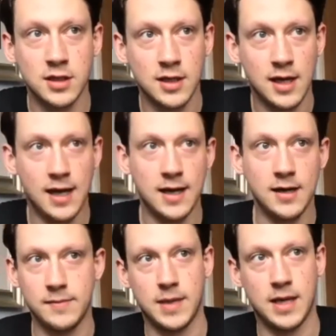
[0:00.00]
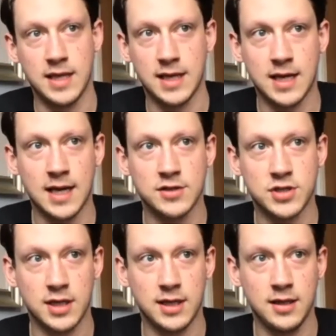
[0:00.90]
and they can
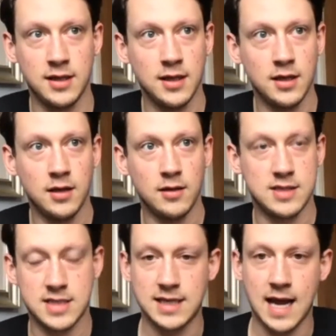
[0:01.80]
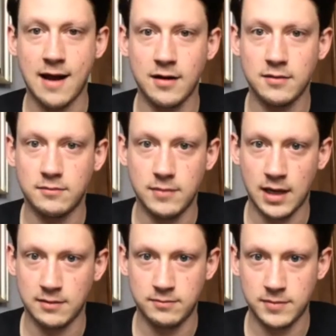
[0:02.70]
actually sit down and
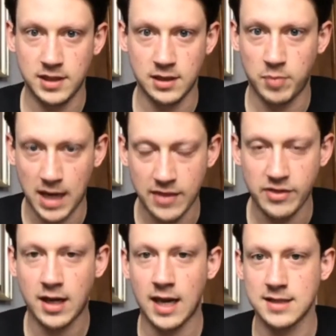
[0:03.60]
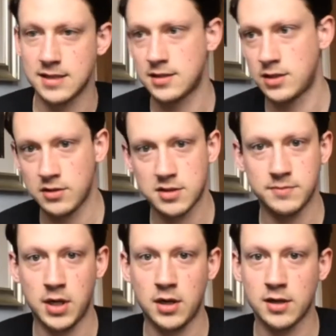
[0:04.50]
plan the classes, do some
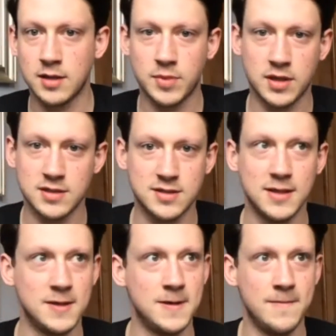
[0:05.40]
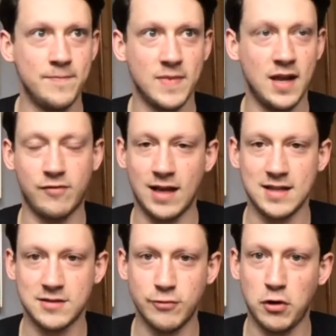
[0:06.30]
marking, because if that's
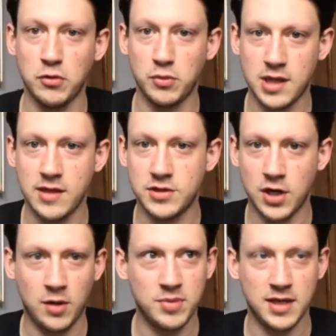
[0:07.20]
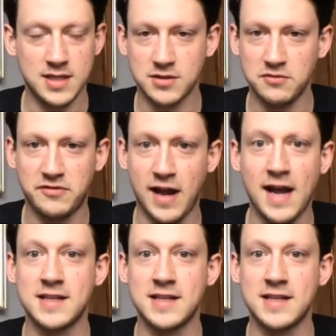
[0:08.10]
a role within the job, then it's unfair to